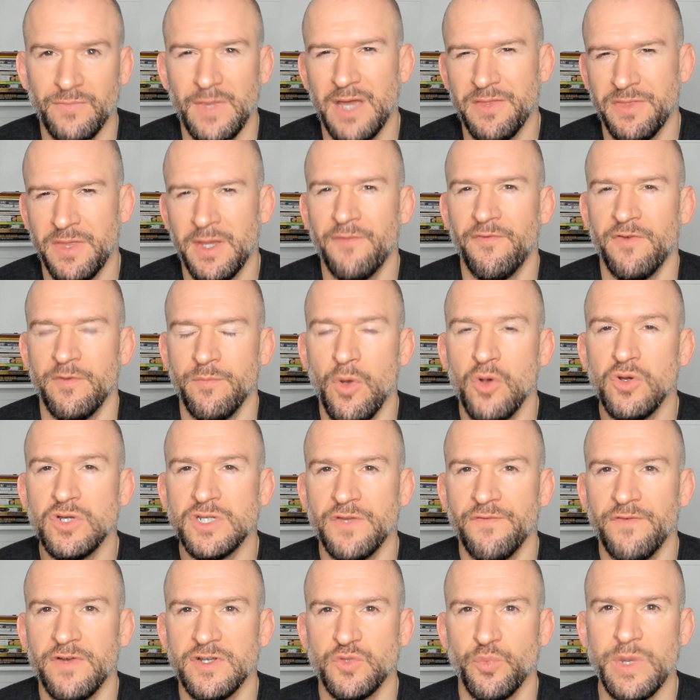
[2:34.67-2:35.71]
I think for most
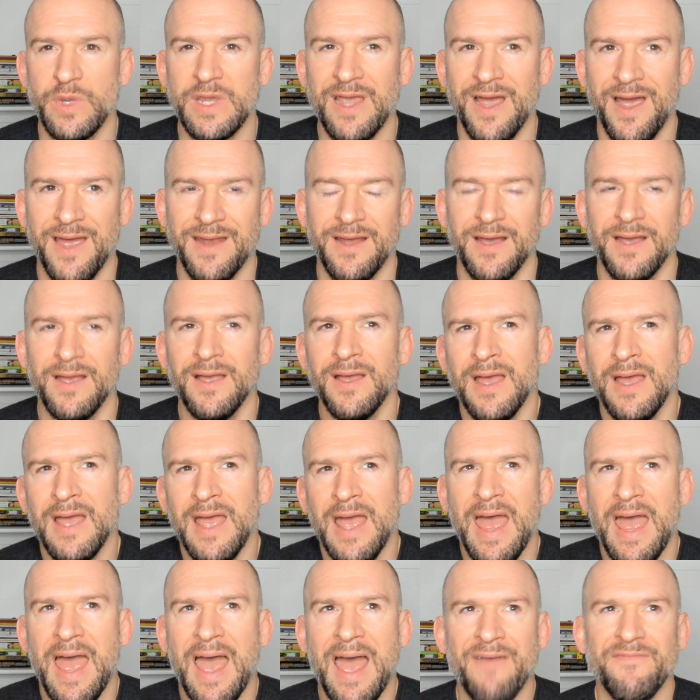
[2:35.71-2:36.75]
of us, we kind of
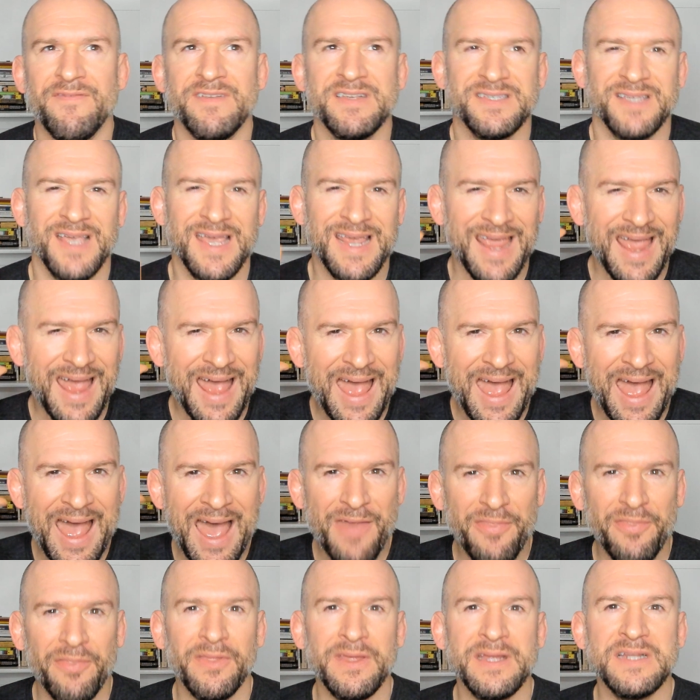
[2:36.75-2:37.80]
have this like
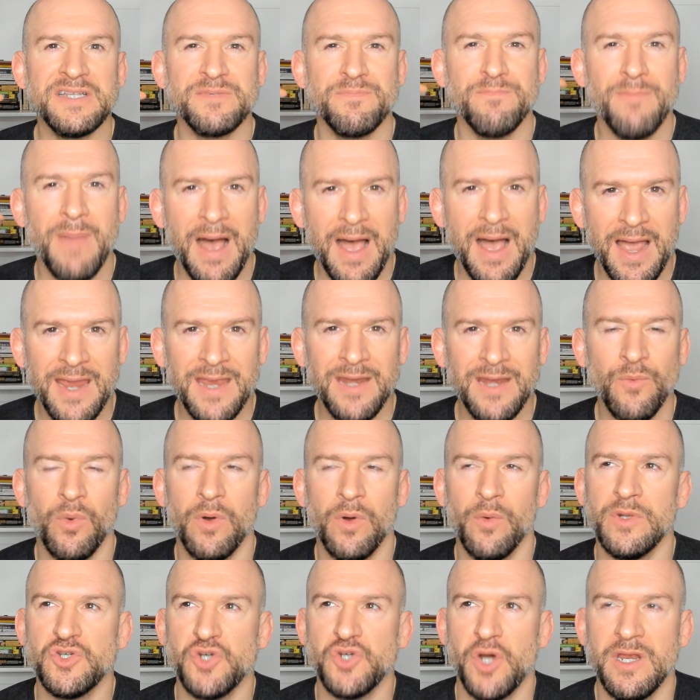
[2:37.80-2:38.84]
athlete's mind
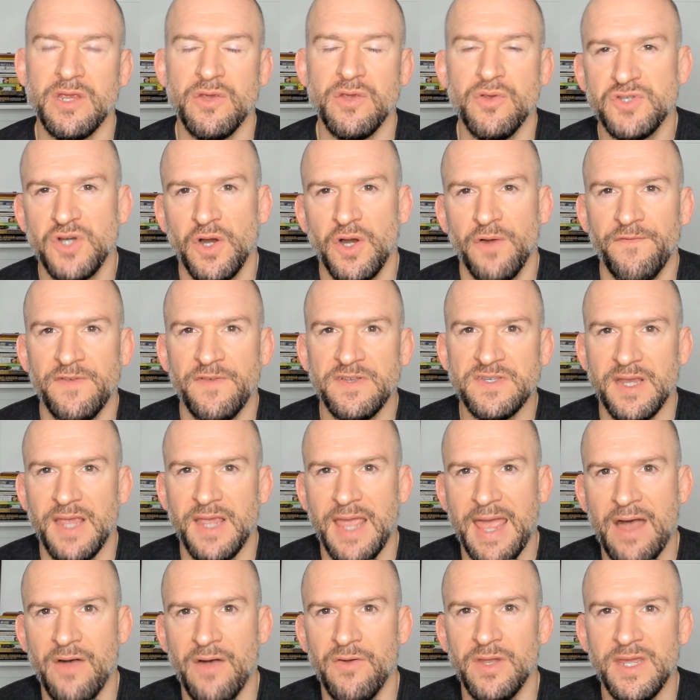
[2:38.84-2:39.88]
where we try to use our
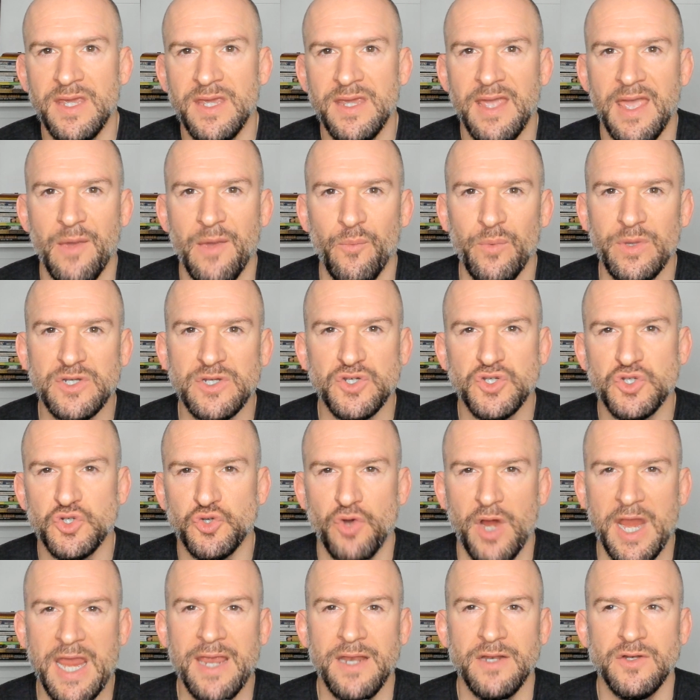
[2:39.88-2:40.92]
physicality and we just
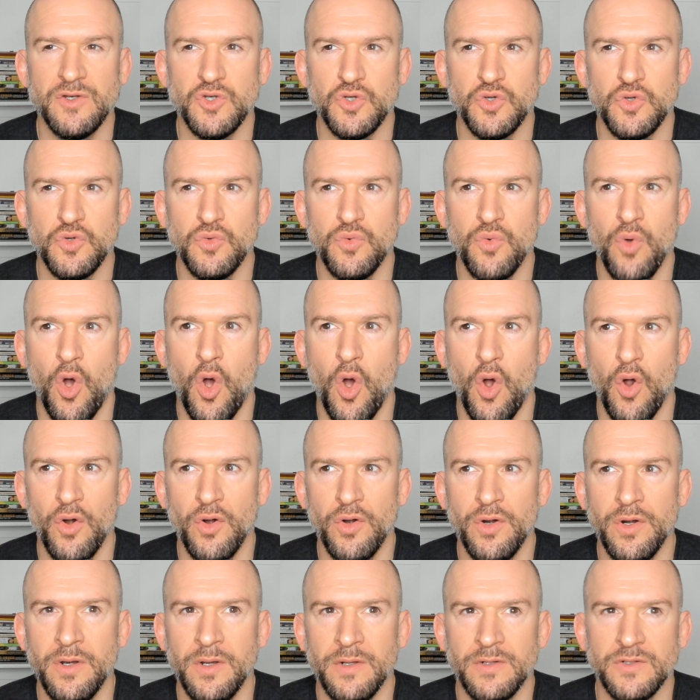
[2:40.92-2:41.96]
train too
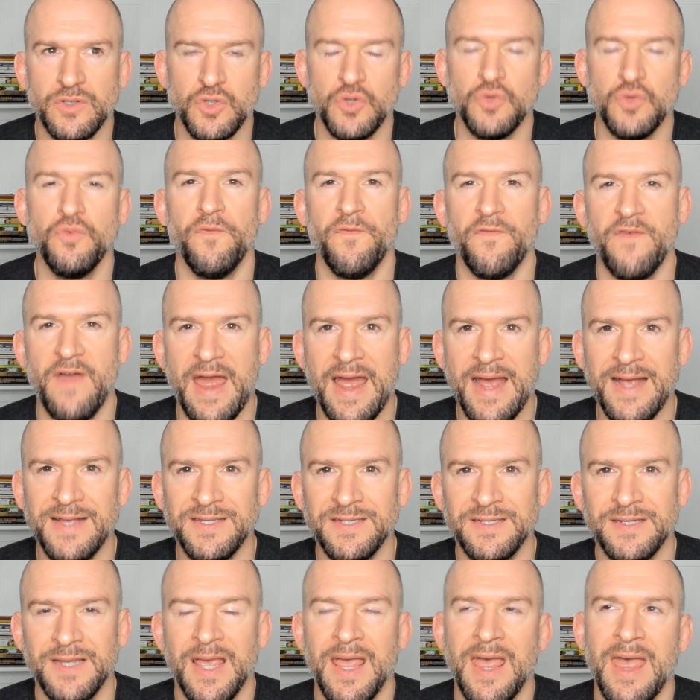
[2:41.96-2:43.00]
hard, too
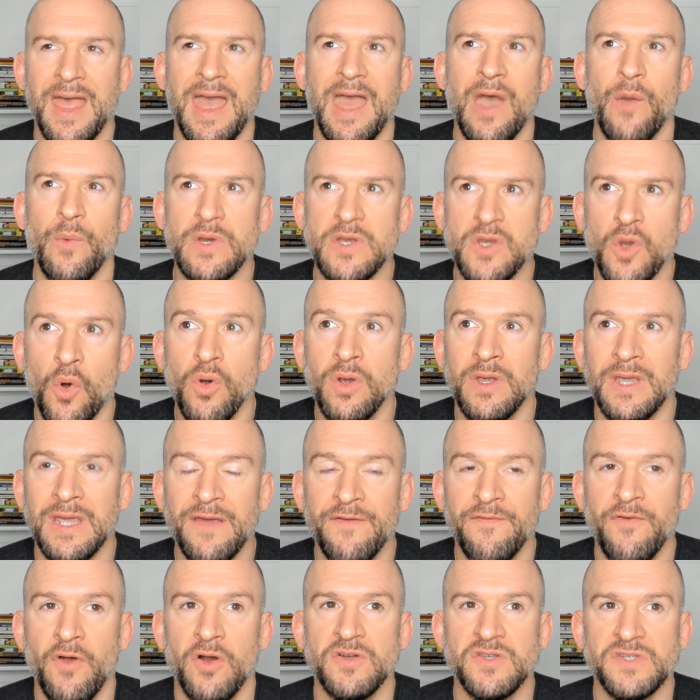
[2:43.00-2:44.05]
fast, and we don't
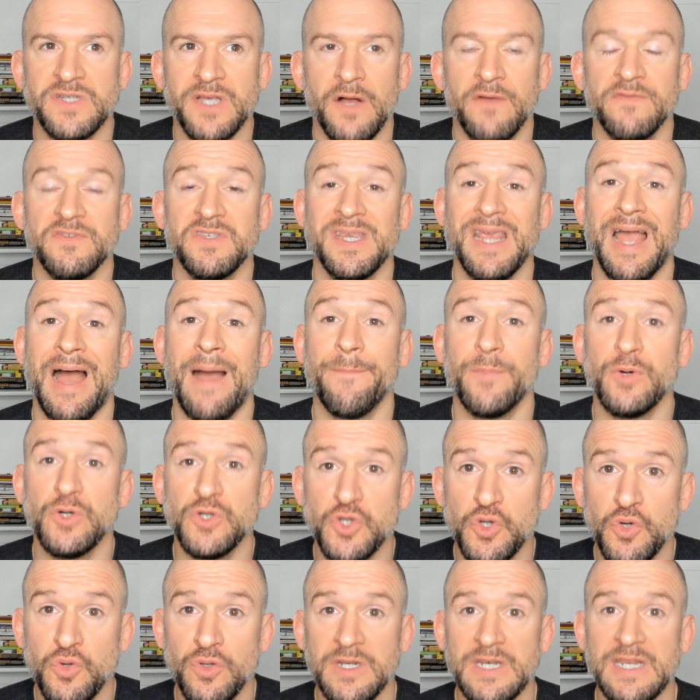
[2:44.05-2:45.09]
give ourselves the
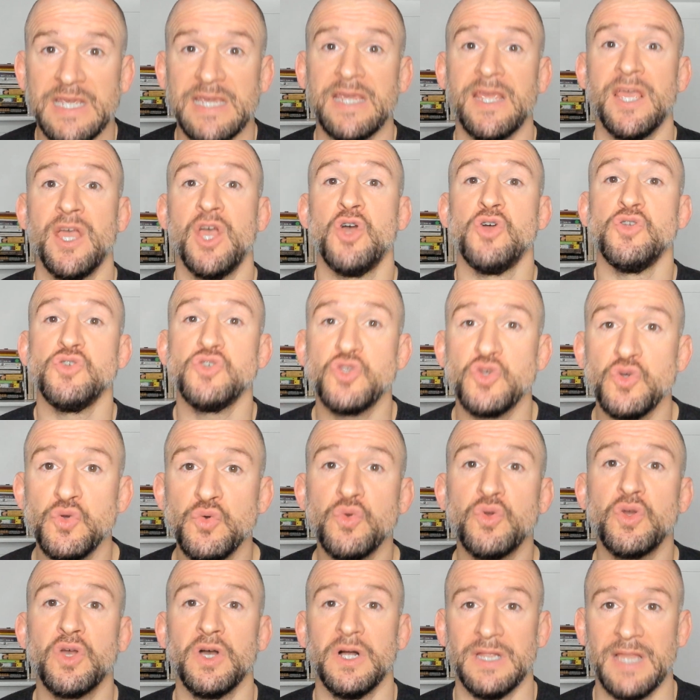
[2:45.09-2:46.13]
opportunity
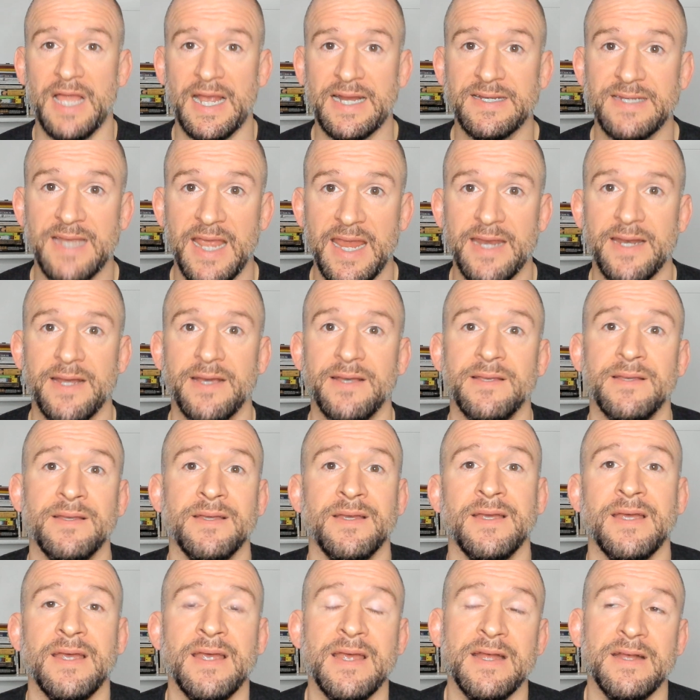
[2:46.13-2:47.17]
to collect data.
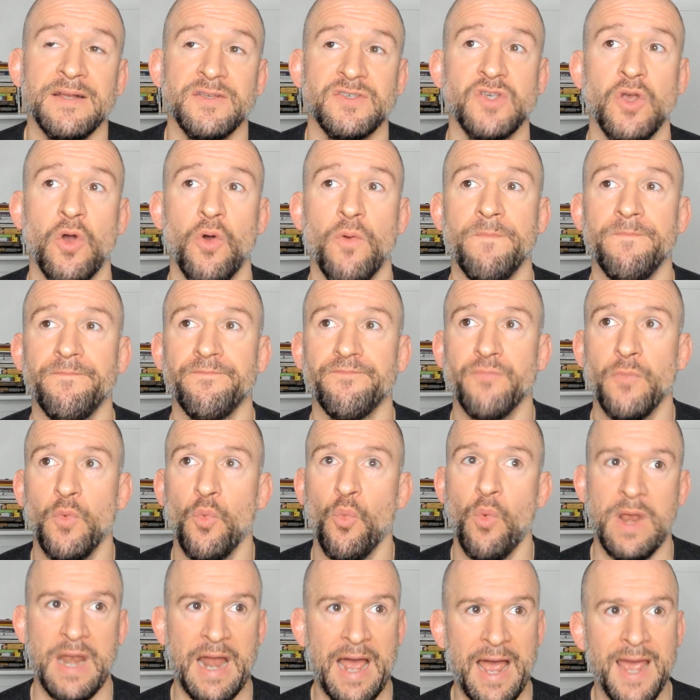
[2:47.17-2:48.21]
So
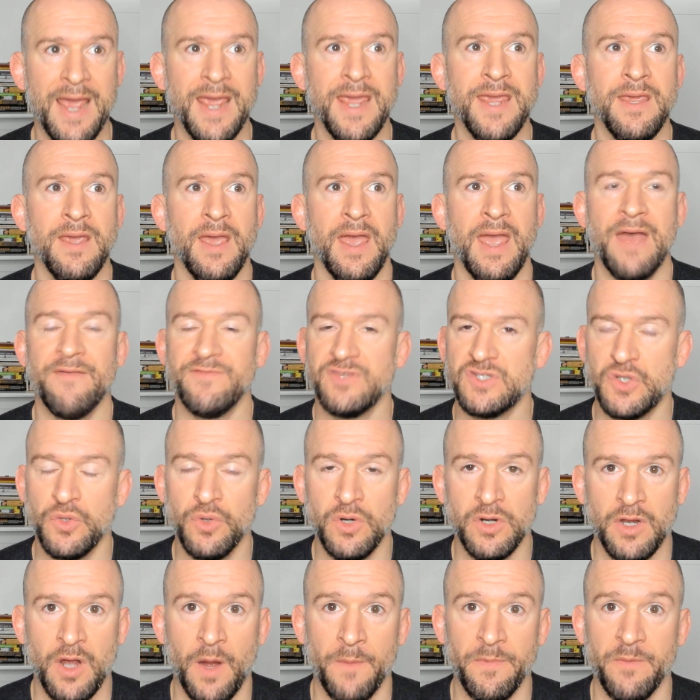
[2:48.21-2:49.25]
when I have a
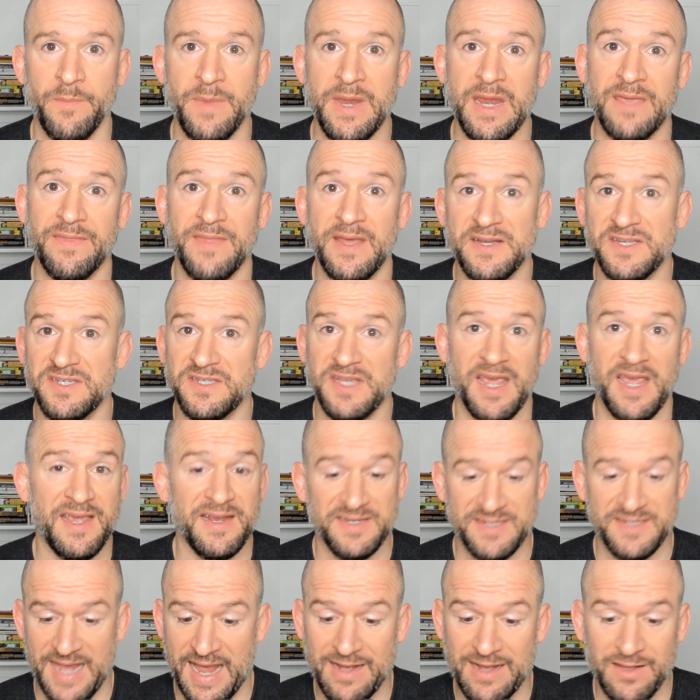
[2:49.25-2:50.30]
student come to me and they say
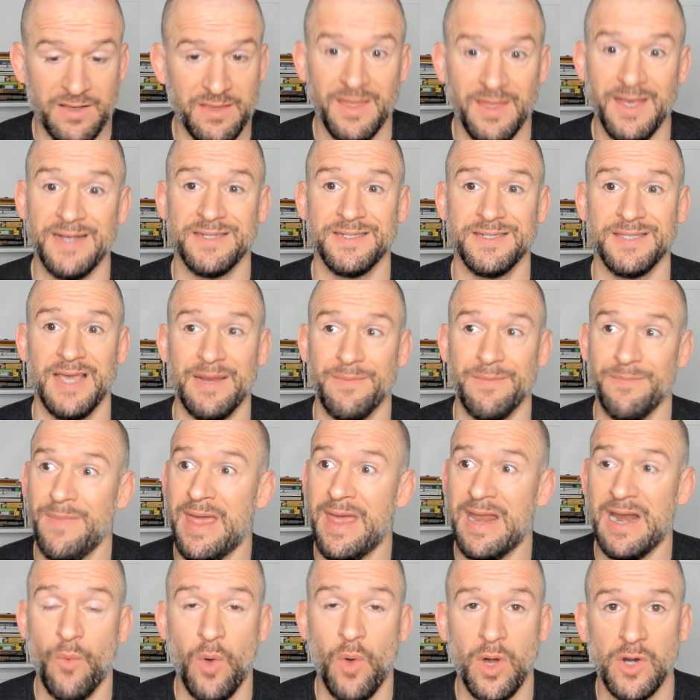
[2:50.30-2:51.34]
exactly this, like,
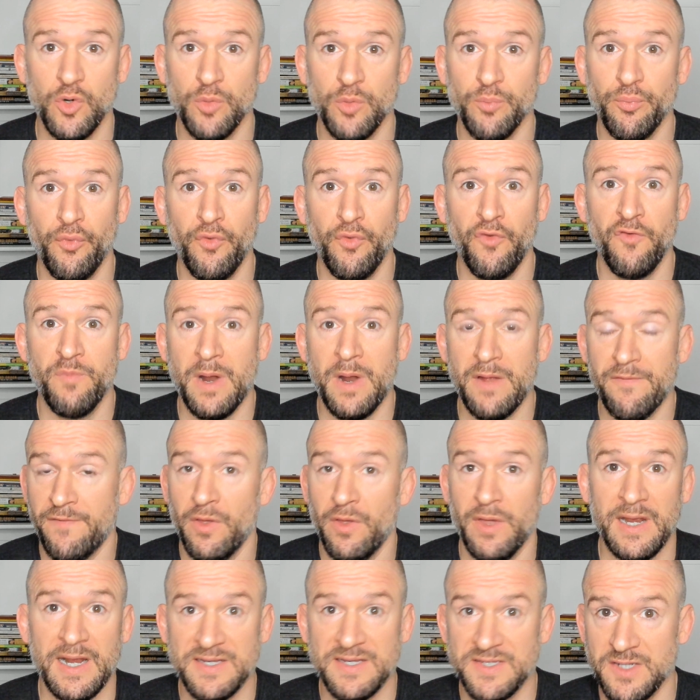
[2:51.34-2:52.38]
man, I want to improve, but I
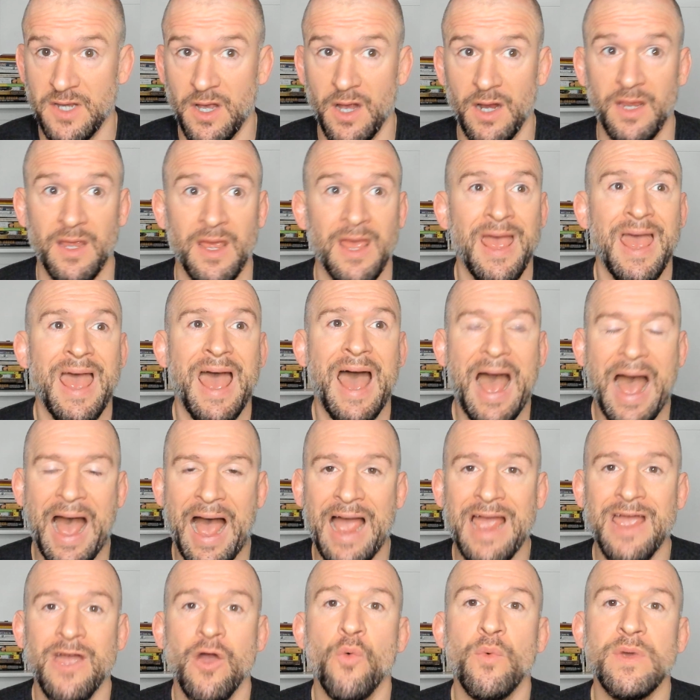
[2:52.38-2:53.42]
feel like I suck,
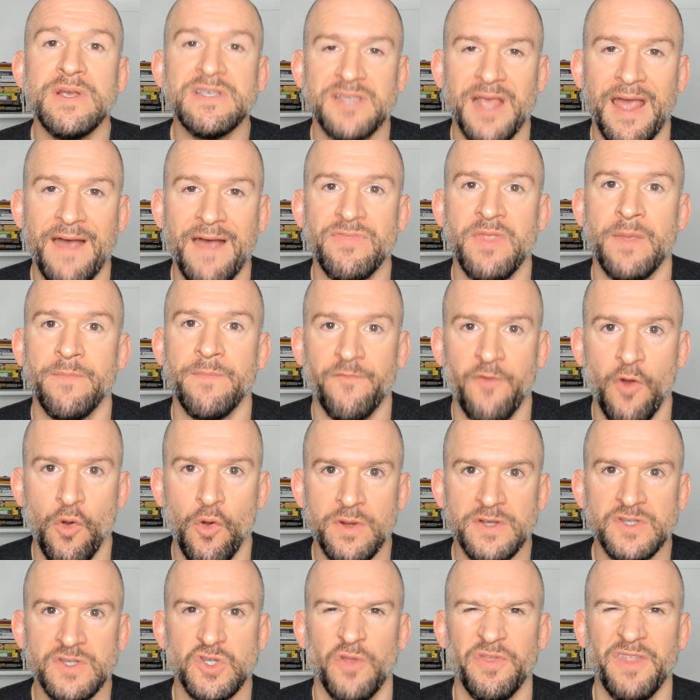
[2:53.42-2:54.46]
I always have them
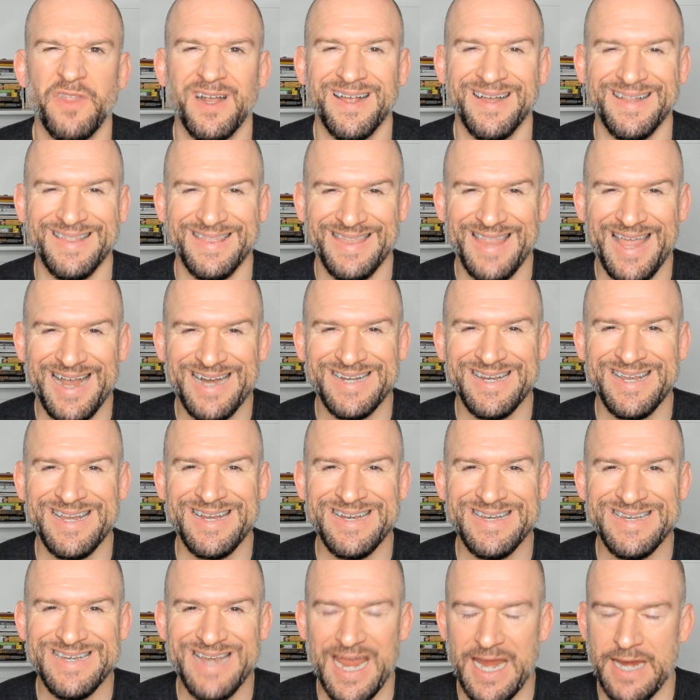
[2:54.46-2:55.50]
focus on the
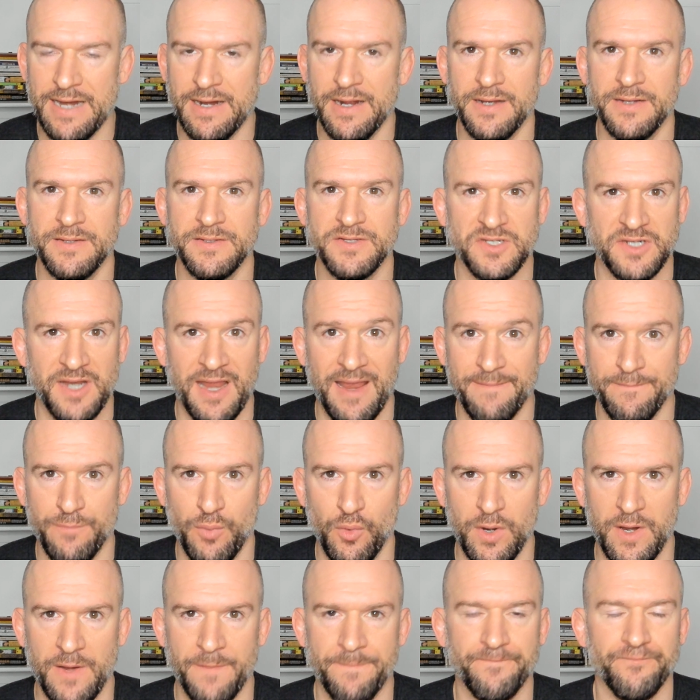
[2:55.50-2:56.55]
collecting data
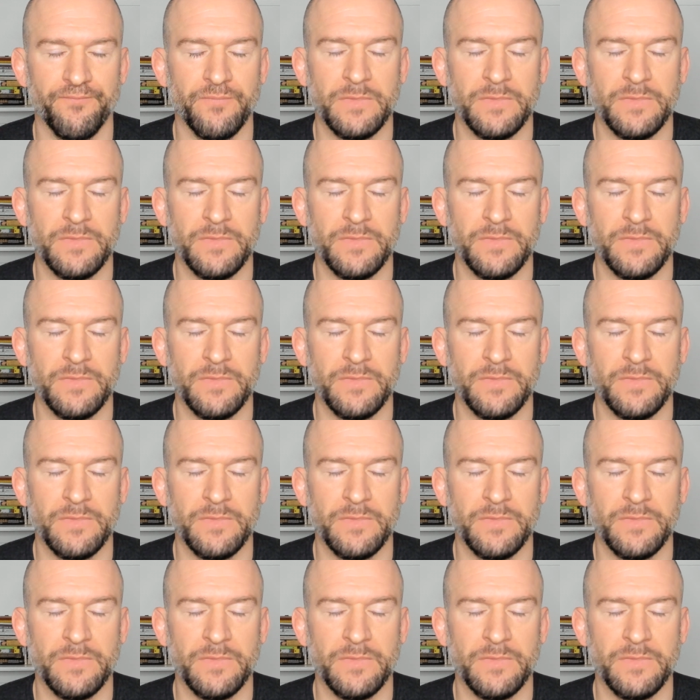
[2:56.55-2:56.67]
standpoint.